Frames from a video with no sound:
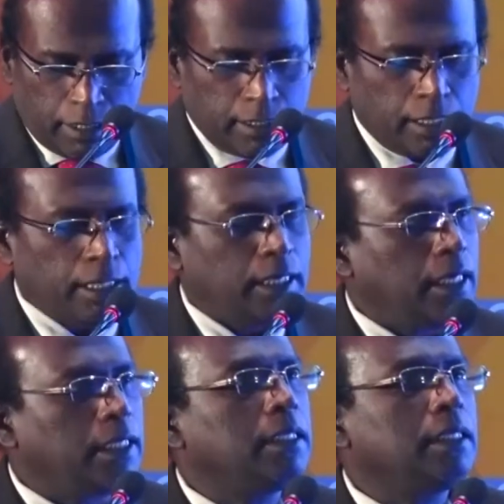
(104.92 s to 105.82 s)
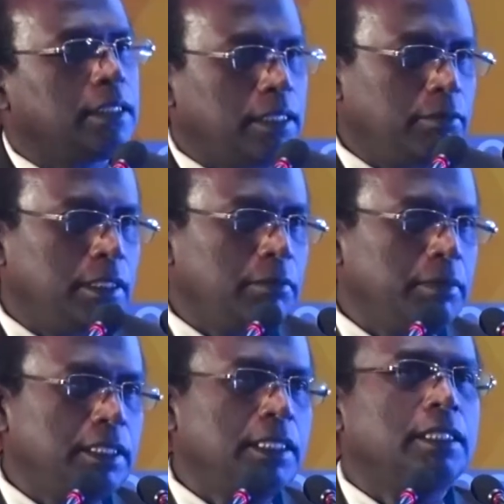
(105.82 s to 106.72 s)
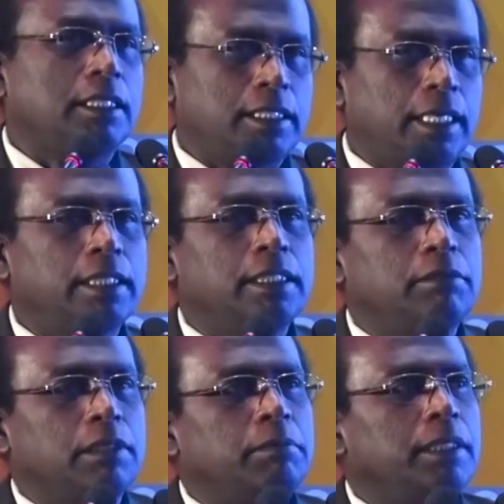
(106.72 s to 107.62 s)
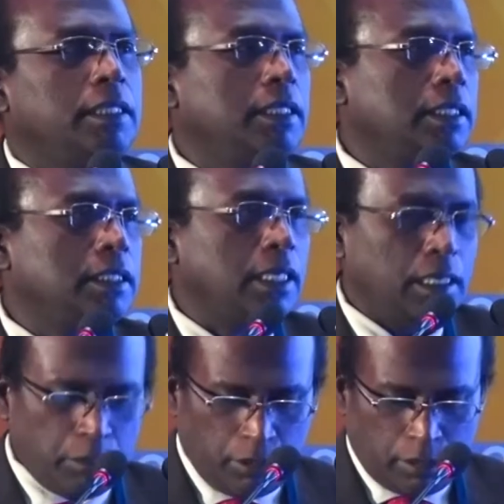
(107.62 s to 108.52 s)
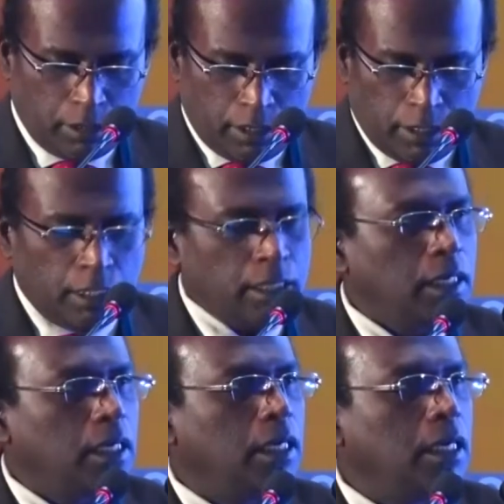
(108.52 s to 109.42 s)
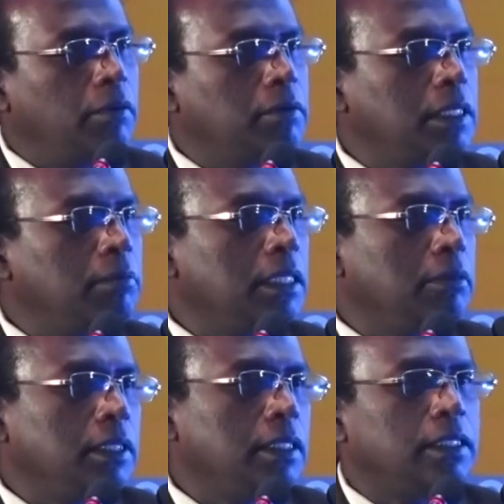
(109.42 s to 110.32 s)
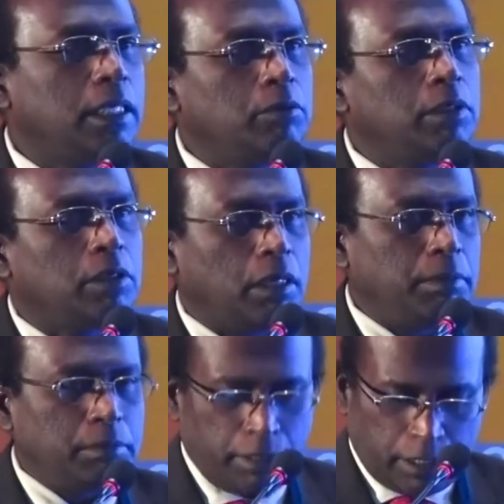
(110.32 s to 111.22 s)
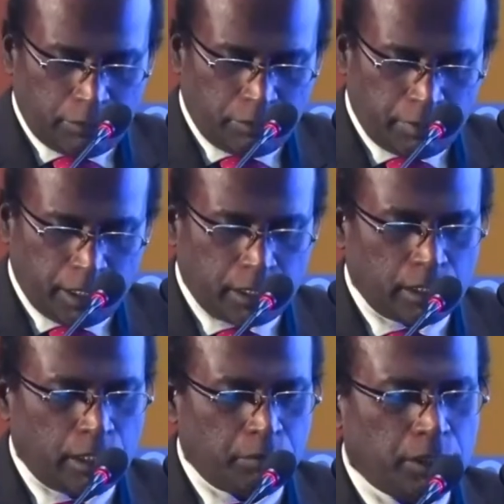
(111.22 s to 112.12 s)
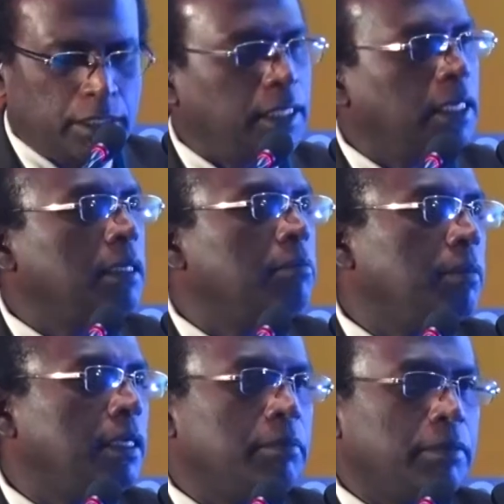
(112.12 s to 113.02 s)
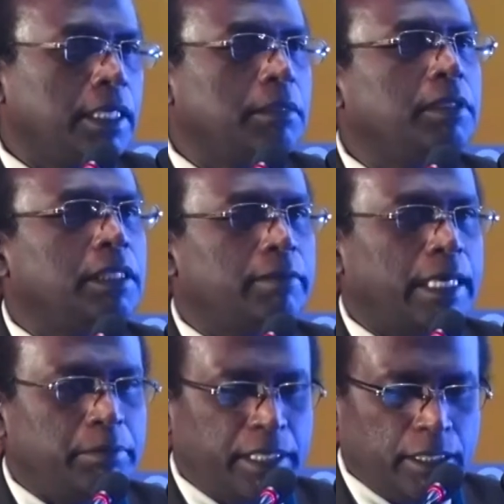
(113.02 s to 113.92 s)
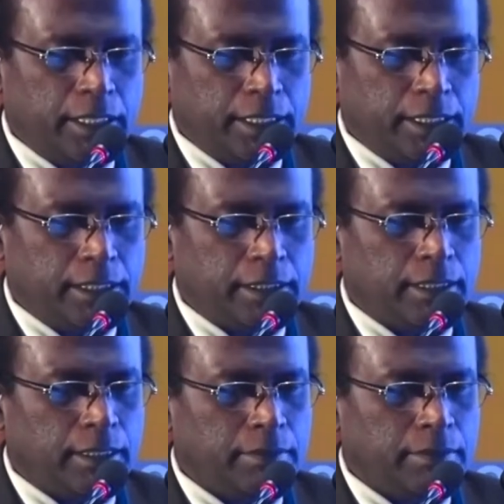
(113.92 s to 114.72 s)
There are other amazing strategies we'll be discussing about, which will be giving their own complementary information about the management of diabetic heart disease.